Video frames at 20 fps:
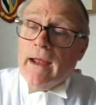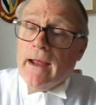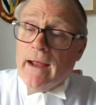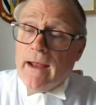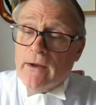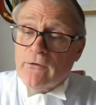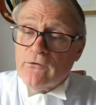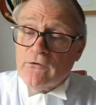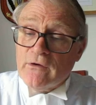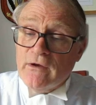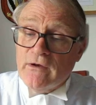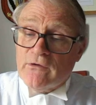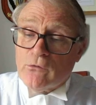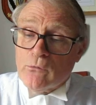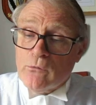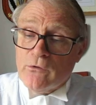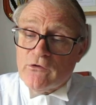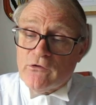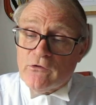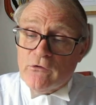And it's
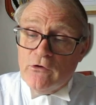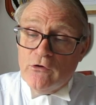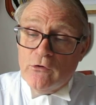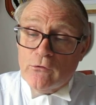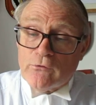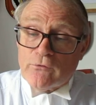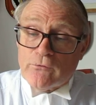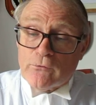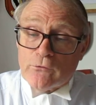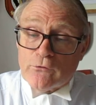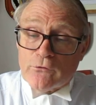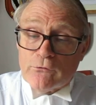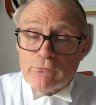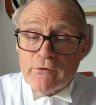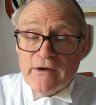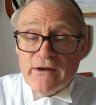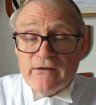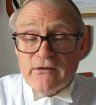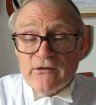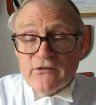always useful to
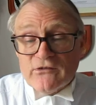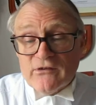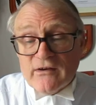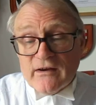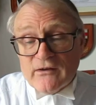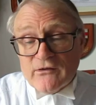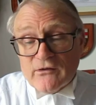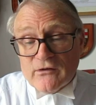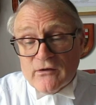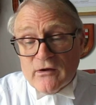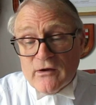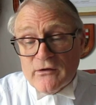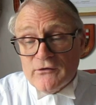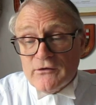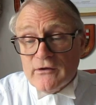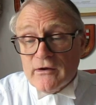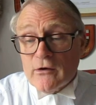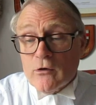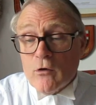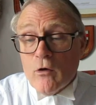read this to get an
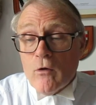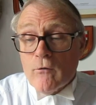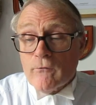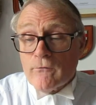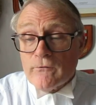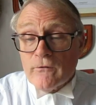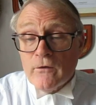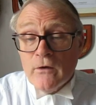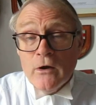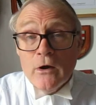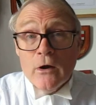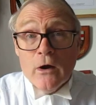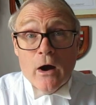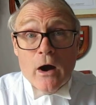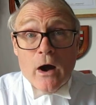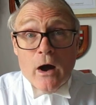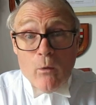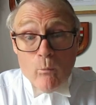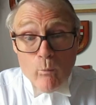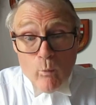idea of
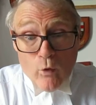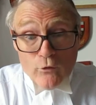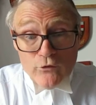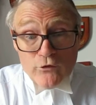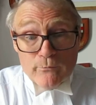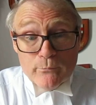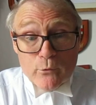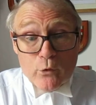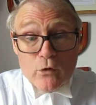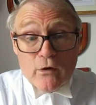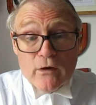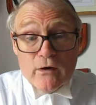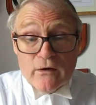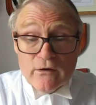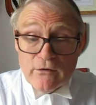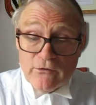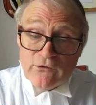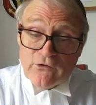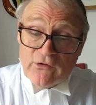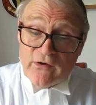what the book
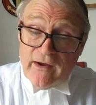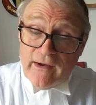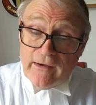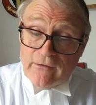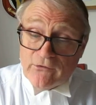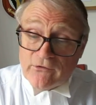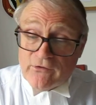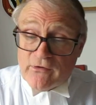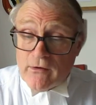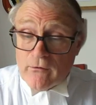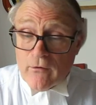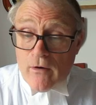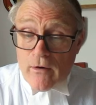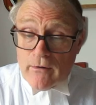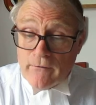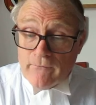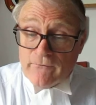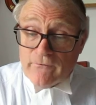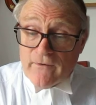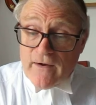contains. There are
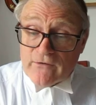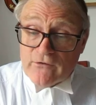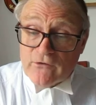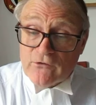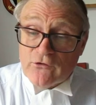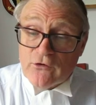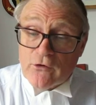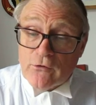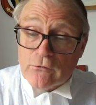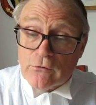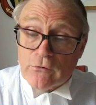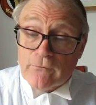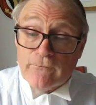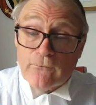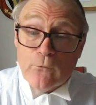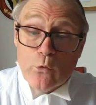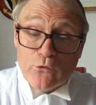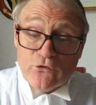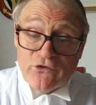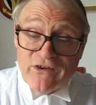in fact a total of
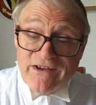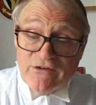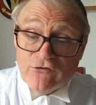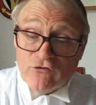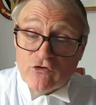14